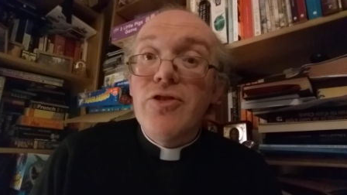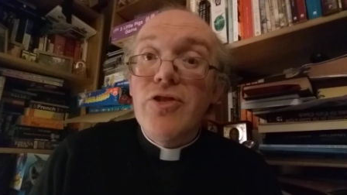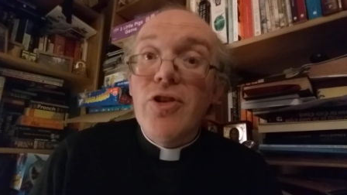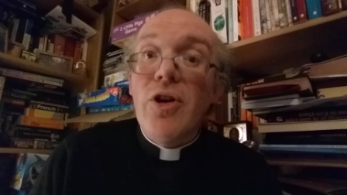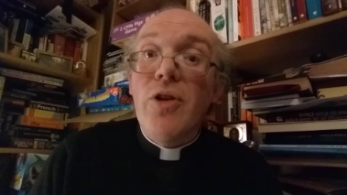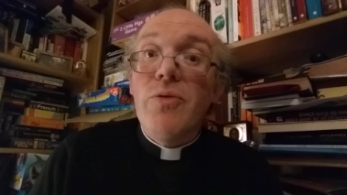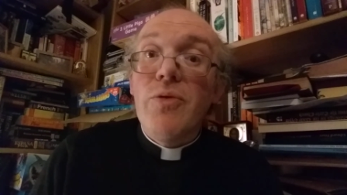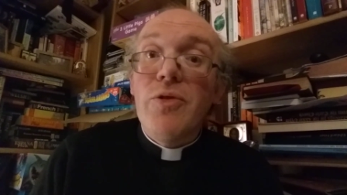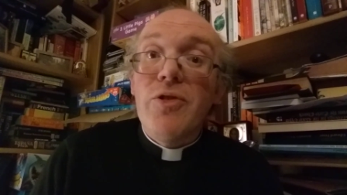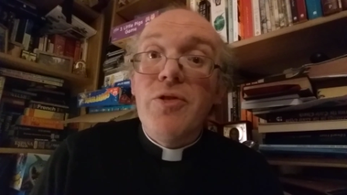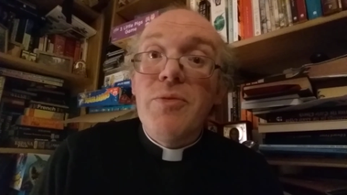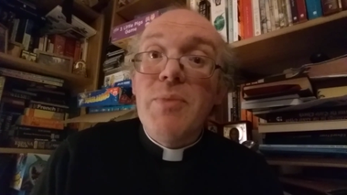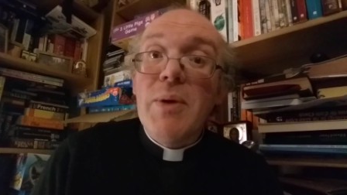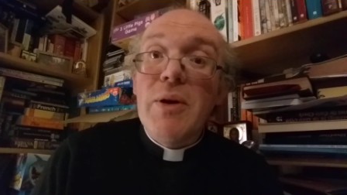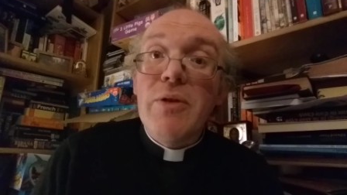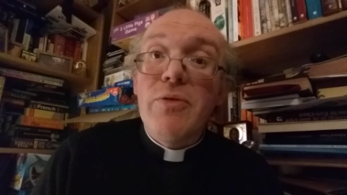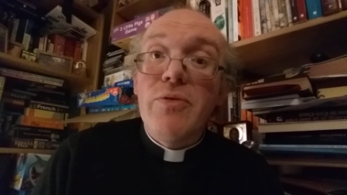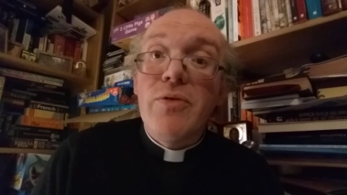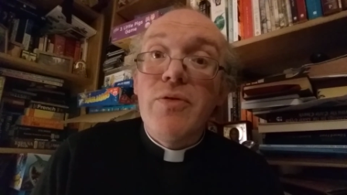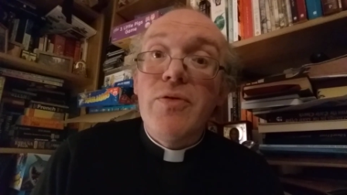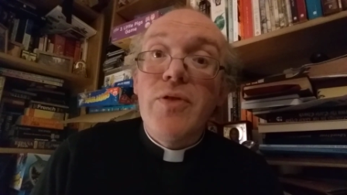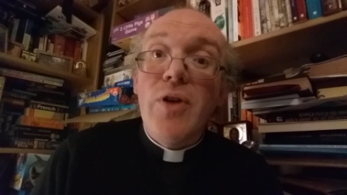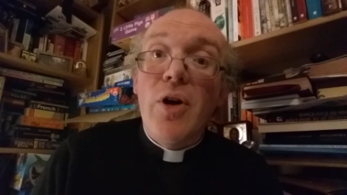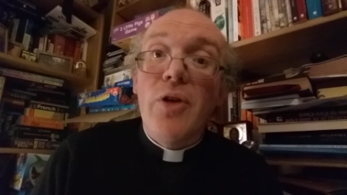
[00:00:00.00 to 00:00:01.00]
John was
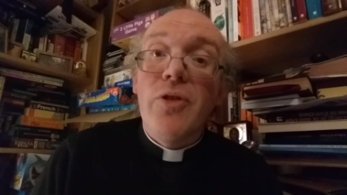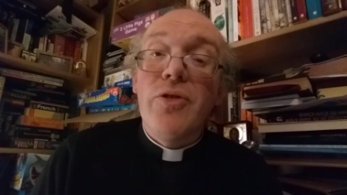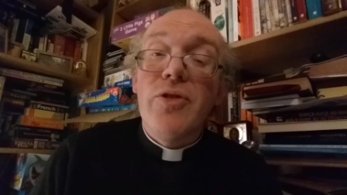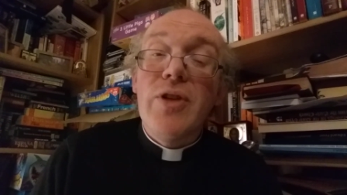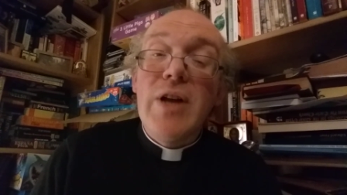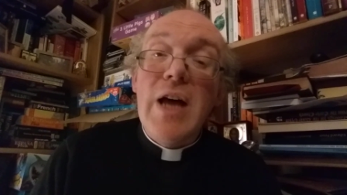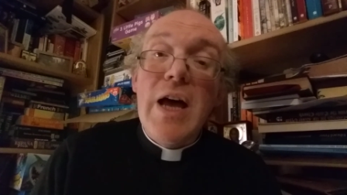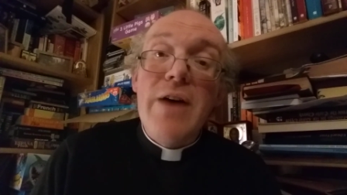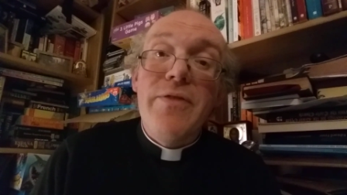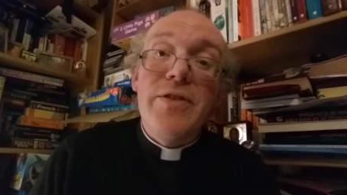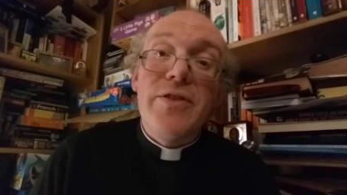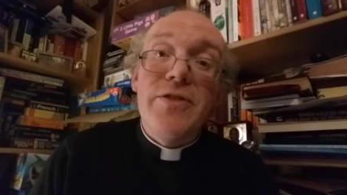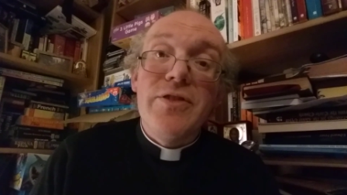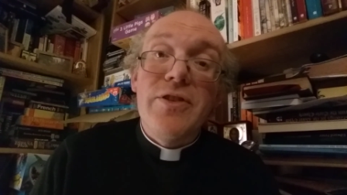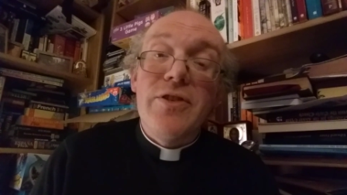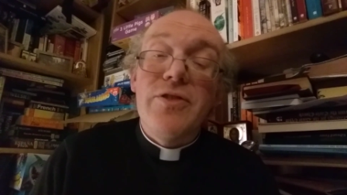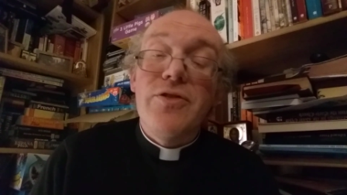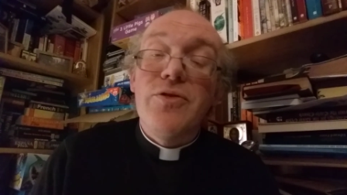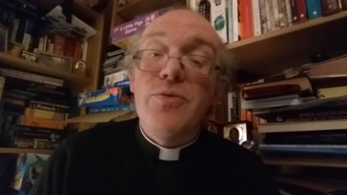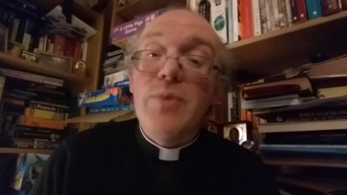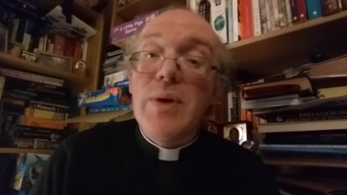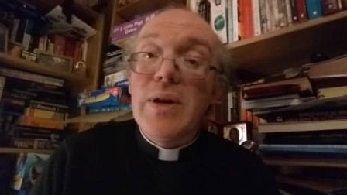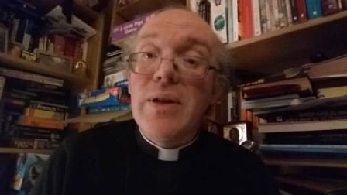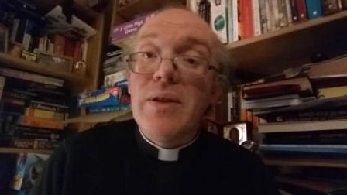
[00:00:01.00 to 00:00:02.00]
supposed to have gone to
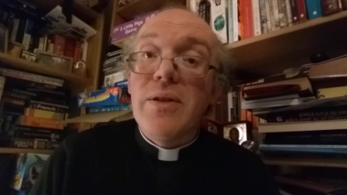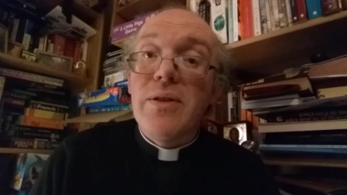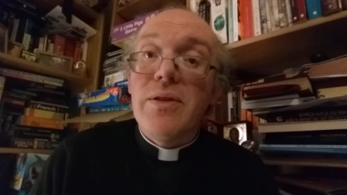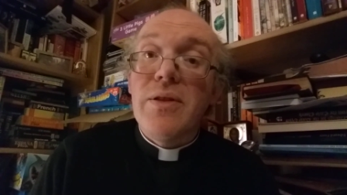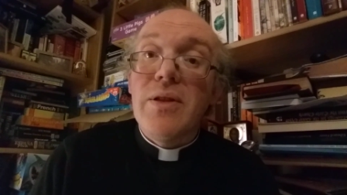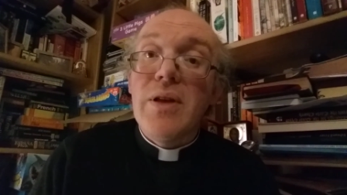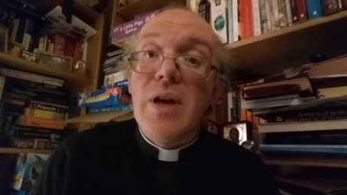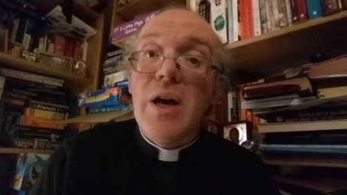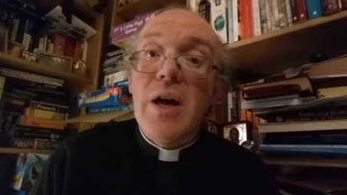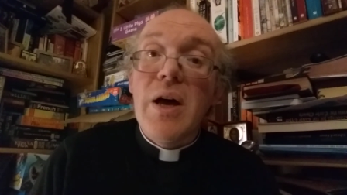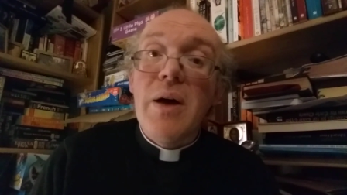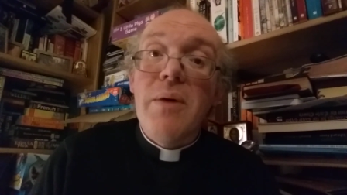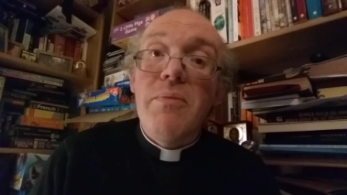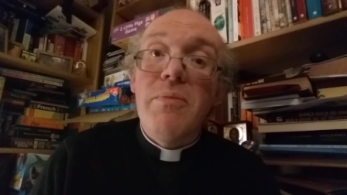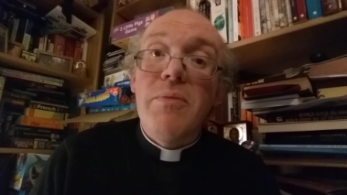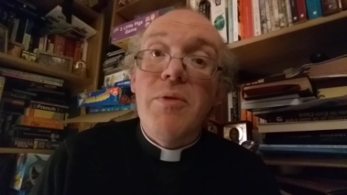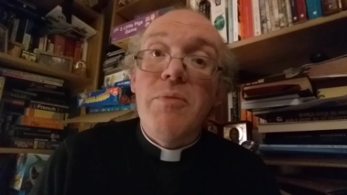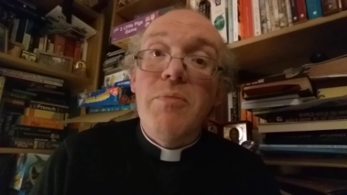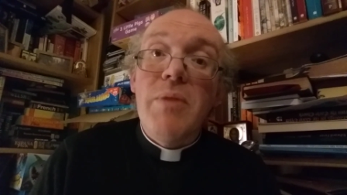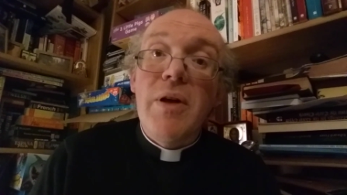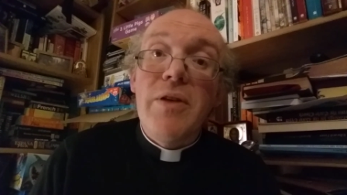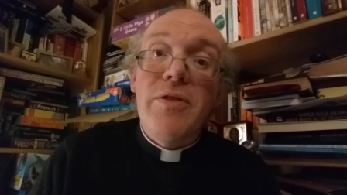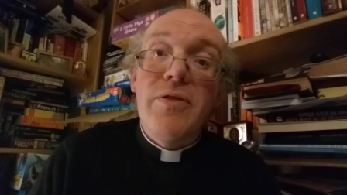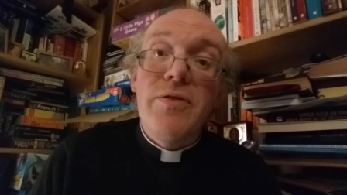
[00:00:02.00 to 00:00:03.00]
Ephesus with um,
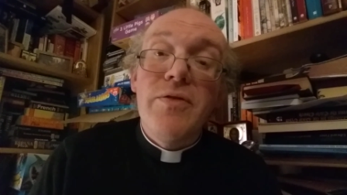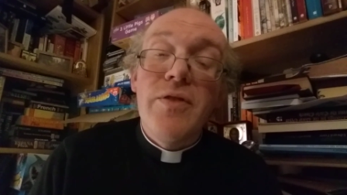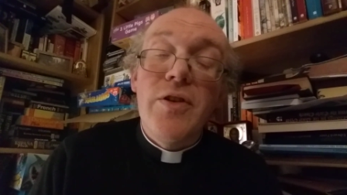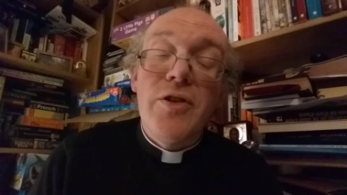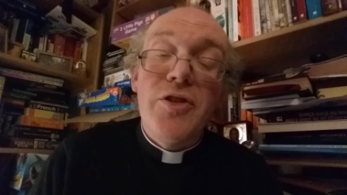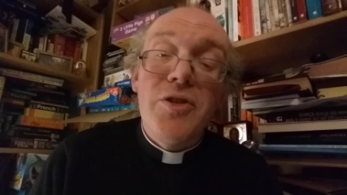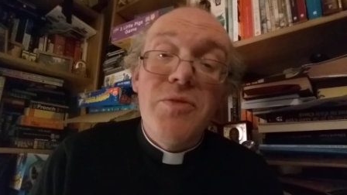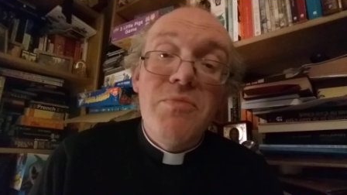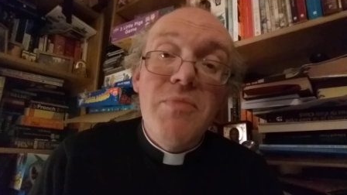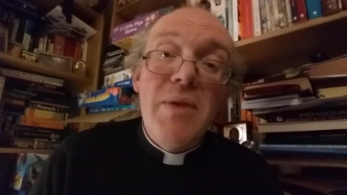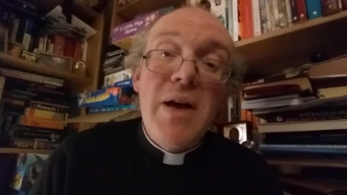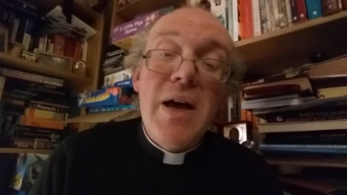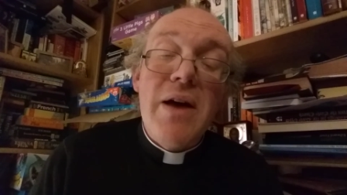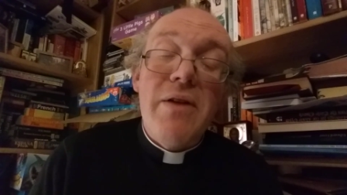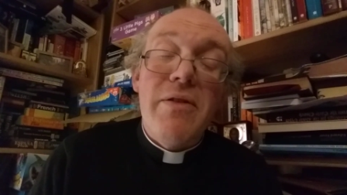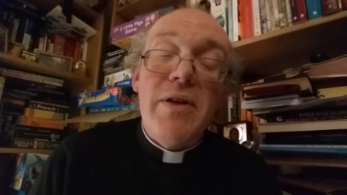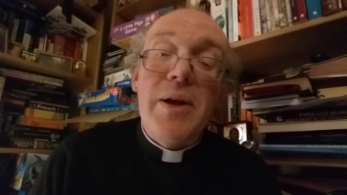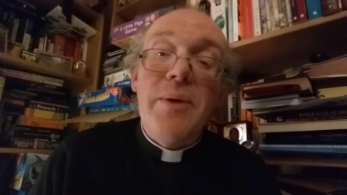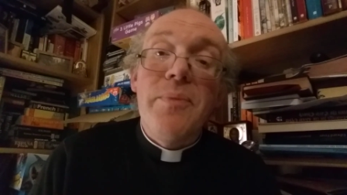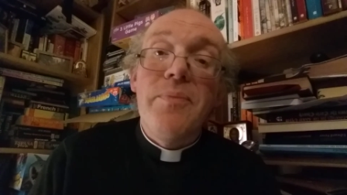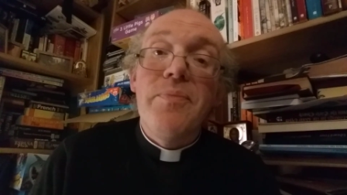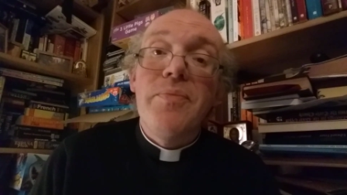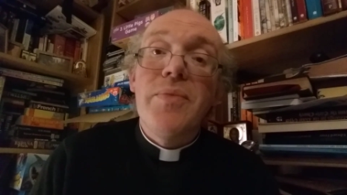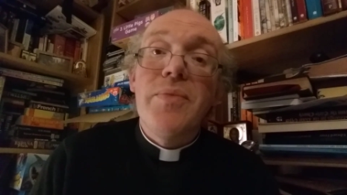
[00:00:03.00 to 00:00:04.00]
the Blessed Virgin Mary.